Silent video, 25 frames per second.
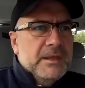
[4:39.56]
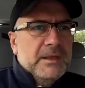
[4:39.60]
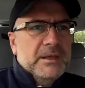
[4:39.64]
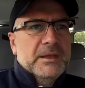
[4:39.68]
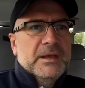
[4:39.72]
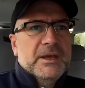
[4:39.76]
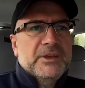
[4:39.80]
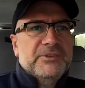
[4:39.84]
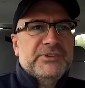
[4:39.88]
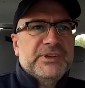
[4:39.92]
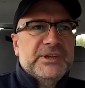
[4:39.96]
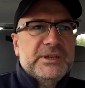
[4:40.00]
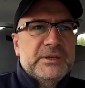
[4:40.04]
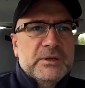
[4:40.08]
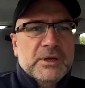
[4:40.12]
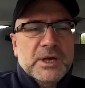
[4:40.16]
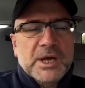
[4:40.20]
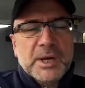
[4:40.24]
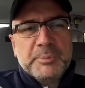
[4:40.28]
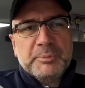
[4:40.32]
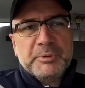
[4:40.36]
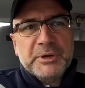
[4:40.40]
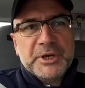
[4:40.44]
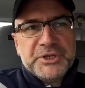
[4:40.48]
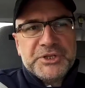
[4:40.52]
I said, look, I
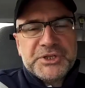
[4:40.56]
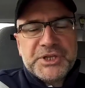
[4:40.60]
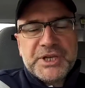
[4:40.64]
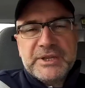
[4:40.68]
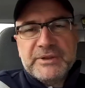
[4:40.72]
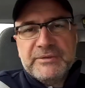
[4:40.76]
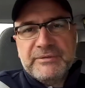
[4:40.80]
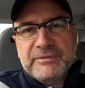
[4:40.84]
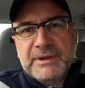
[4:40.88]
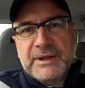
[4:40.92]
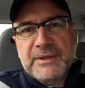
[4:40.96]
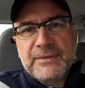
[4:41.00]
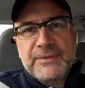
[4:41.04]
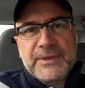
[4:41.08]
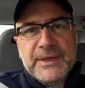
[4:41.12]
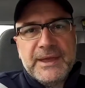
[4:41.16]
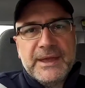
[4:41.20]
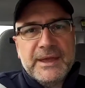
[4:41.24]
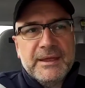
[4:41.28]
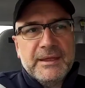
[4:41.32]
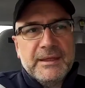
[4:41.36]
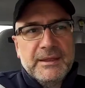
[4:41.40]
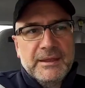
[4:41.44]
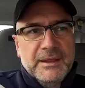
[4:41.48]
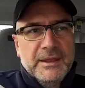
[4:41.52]
appreciate the fact
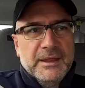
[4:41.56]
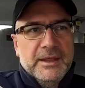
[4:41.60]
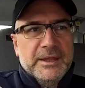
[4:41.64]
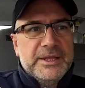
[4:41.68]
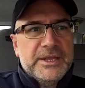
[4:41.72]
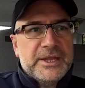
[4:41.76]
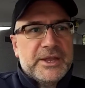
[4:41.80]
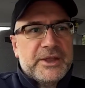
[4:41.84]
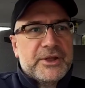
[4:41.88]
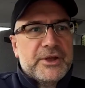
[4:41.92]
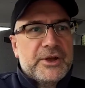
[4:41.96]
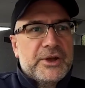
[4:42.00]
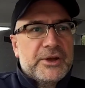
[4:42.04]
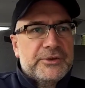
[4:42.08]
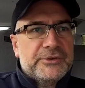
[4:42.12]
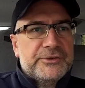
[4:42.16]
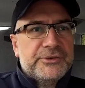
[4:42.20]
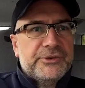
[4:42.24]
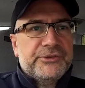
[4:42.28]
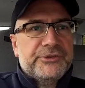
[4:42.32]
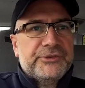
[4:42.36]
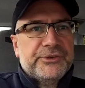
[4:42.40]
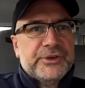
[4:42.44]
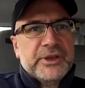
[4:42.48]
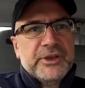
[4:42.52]
that you can't
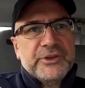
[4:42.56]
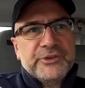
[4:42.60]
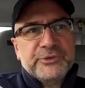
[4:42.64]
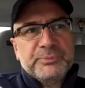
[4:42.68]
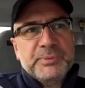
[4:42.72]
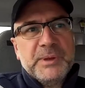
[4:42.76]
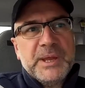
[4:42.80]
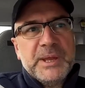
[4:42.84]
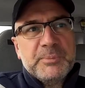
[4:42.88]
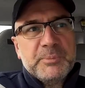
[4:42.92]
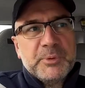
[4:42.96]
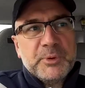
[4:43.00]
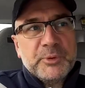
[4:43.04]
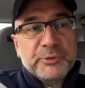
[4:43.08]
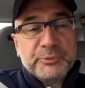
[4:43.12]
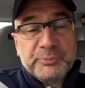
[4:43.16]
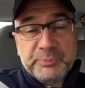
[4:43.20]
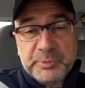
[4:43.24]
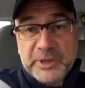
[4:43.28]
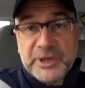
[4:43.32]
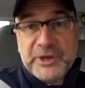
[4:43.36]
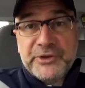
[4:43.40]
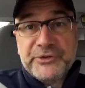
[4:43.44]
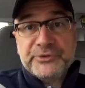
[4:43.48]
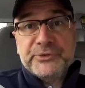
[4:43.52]
discuss people's
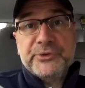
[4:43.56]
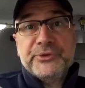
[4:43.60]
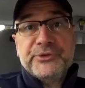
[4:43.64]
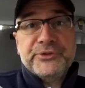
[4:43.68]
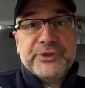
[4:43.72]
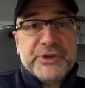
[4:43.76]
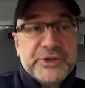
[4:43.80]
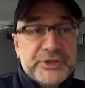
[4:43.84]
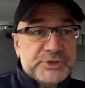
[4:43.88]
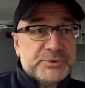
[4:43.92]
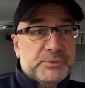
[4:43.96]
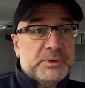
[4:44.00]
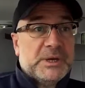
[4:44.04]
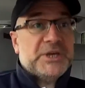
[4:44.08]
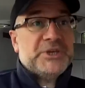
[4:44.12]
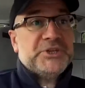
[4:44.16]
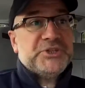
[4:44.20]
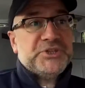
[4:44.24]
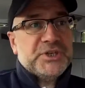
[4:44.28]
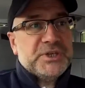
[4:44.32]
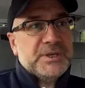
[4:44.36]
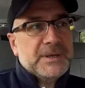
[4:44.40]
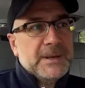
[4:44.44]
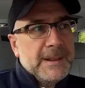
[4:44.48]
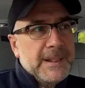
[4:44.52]
personal
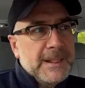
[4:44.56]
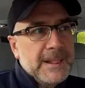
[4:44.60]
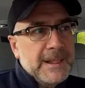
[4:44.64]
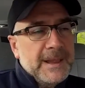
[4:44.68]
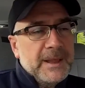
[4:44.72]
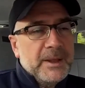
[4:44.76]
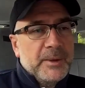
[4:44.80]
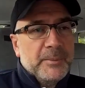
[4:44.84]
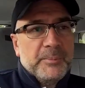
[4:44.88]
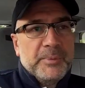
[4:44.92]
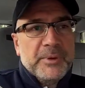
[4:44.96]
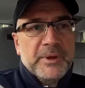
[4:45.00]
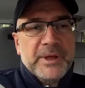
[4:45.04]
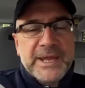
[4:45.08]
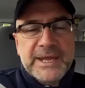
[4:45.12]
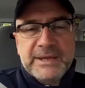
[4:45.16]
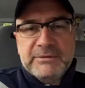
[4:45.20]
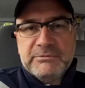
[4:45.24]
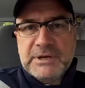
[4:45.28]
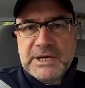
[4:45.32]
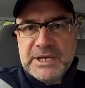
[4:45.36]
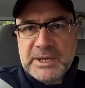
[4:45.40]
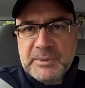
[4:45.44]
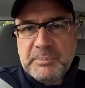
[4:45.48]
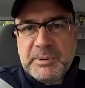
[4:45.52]
situation, but he
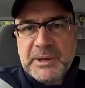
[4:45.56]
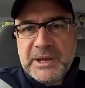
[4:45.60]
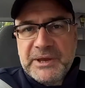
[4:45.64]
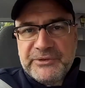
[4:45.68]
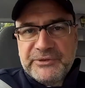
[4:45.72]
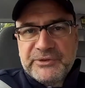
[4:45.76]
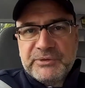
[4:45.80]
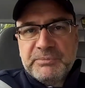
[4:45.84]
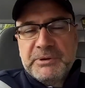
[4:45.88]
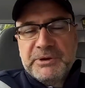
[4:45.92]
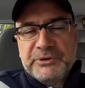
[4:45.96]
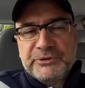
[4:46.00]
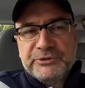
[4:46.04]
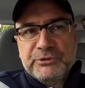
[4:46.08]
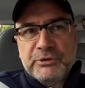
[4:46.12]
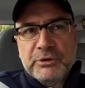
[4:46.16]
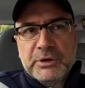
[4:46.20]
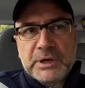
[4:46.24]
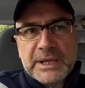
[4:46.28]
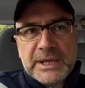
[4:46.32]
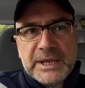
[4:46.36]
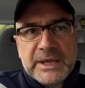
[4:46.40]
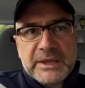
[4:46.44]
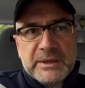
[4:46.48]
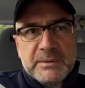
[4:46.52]
really appears to be
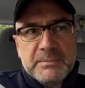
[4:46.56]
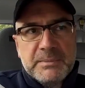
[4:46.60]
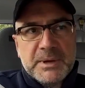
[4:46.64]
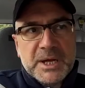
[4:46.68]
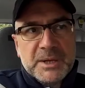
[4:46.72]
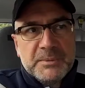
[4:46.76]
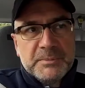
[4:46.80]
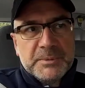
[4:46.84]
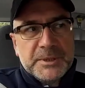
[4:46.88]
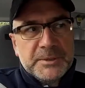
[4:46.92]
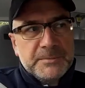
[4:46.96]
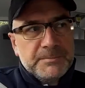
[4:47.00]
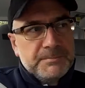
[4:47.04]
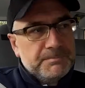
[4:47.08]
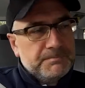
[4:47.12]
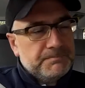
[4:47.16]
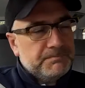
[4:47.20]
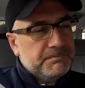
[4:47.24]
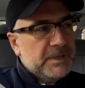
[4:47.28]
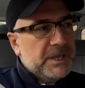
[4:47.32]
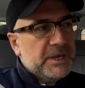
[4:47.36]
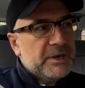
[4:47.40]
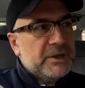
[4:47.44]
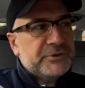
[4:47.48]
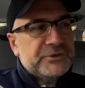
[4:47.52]
struggling at the moment,
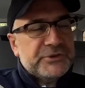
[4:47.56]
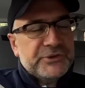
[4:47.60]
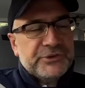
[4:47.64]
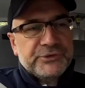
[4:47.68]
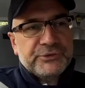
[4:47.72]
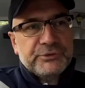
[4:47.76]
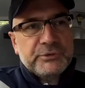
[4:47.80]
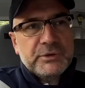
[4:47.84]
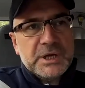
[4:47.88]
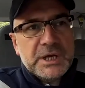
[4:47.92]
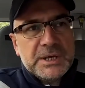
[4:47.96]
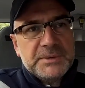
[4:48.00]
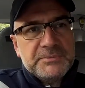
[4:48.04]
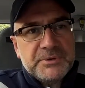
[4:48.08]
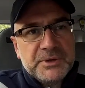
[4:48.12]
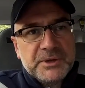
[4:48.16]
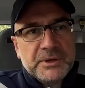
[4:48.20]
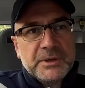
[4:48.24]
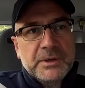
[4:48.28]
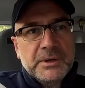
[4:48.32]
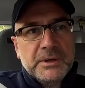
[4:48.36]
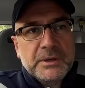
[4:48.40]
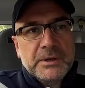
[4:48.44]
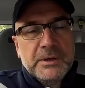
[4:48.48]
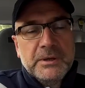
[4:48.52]
and I've described
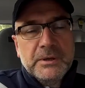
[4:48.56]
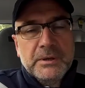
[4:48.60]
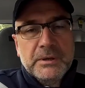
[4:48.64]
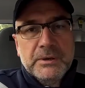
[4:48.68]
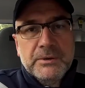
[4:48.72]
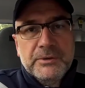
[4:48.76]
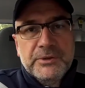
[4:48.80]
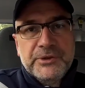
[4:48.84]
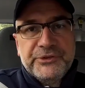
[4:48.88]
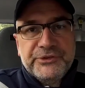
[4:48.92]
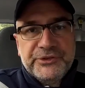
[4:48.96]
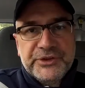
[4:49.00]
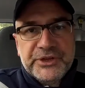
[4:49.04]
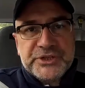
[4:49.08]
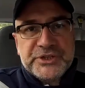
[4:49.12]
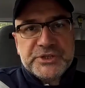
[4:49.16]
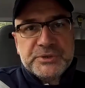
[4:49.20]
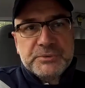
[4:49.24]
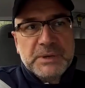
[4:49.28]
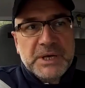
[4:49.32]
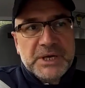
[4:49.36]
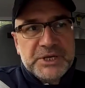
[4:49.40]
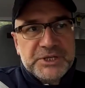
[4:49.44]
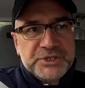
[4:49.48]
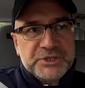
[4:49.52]
the
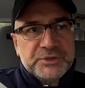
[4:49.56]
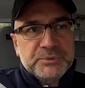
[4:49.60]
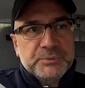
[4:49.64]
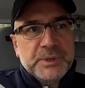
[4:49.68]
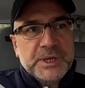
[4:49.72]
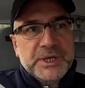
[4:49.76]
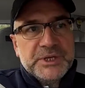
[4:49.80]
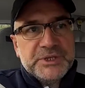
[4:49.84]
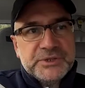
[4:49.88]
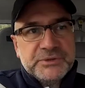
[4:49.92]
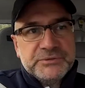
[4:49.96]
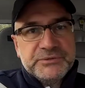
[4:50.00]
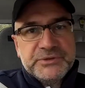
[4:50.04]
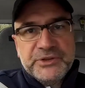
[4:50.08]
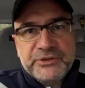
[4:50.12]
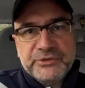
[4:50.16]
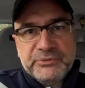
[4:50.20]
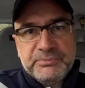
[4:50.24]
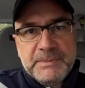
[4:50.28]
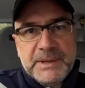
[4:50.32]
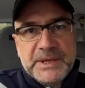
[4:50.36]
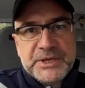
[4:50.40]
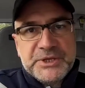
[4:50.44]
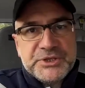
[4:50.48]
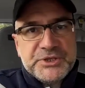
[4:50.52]
situation which I've just
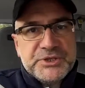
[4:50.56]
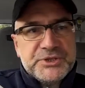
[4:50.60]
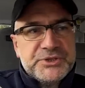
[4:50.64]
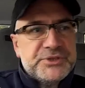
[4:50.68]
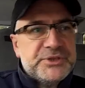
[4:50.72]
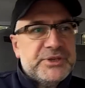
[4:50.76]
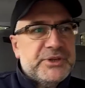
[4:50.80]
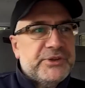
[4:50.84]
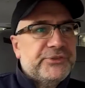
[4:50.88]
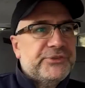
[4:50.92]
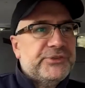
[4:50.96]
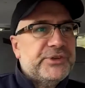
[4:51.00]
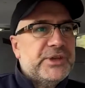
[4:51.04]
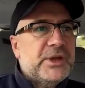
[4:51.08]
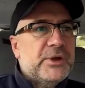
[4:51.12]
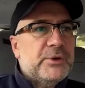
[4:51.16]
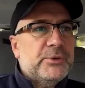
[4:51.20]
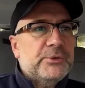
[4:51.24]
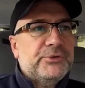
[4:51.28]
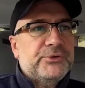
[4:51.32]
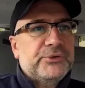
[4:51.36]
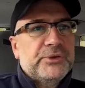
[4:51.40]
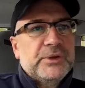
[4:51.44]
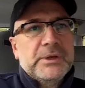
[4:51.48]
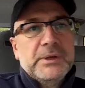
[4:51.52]
mentioned to
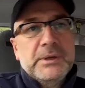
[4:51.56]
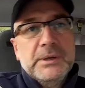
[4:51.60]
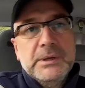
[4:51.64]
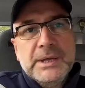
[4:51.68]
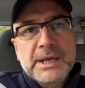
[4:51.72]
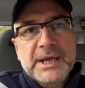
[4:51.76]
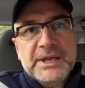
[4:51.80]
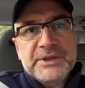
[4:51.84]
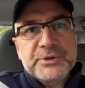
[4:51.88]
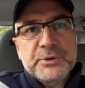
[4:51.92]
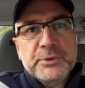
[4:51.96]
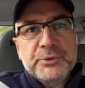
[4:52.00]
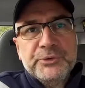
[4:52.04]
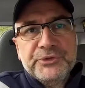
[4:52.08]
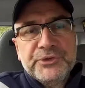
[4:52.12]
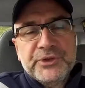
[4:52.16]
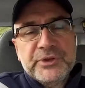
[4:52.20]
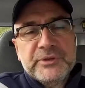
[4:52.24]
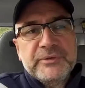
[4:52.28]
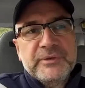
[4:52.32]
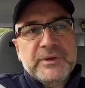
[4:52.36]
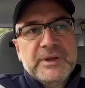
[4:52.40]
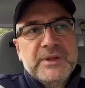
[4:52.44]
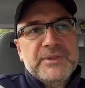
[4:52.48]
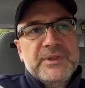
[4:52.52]
yourselves, and also the
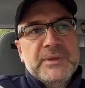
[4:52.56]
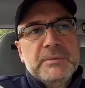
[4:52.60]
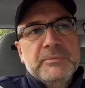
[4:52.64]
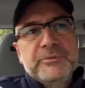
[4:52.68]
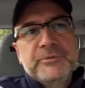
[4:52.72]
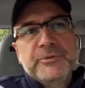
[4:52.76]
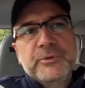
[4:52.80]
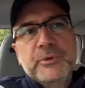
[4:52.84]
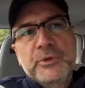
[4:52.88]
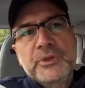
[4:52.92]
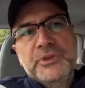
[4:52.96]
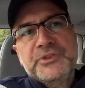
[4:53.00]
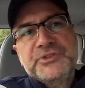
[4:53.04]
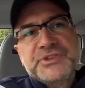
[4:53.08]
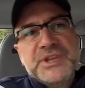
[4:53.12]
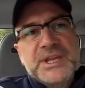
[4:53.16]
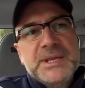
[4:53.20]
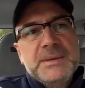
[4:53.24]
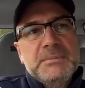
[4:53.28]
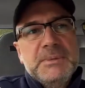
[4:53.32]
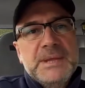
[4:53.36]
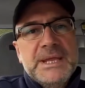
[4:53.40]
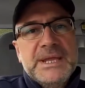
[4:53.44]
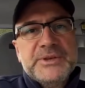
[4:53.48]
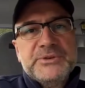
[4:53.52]
fact that before the team
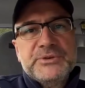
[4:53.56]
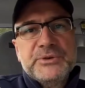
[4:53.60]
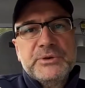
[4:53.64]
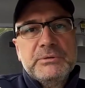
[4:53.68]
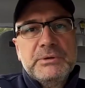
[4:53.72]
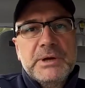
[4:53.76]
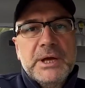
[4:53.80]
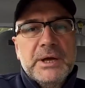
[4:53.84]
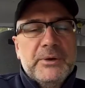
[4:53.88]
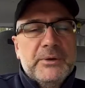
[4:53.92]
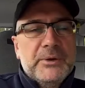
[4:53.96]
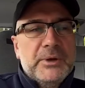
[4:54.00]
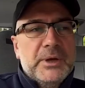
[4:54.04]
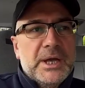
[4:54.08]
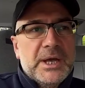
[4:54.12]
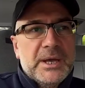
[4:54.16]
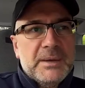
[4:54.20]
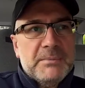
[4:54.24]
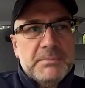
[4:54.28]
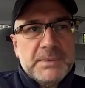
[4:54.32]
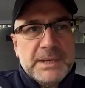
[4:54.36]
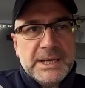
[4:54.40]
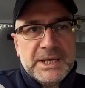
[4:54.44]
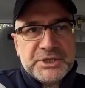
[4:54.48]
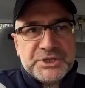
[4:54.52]
leader
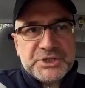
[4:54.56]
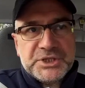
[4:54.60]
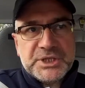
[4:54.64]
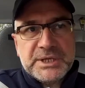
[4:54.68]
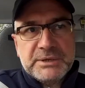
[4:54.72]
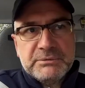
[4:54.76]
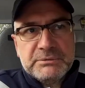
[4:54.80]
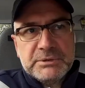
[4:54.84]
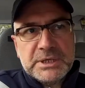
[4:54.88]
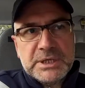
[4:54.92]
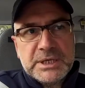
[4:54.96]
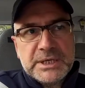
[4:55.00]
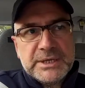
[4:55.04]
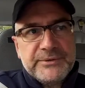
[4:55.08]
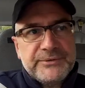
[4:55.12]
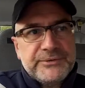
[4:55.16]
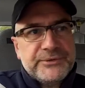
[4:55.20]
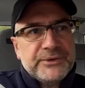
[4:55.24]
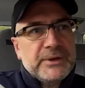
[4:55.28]
actually arrived,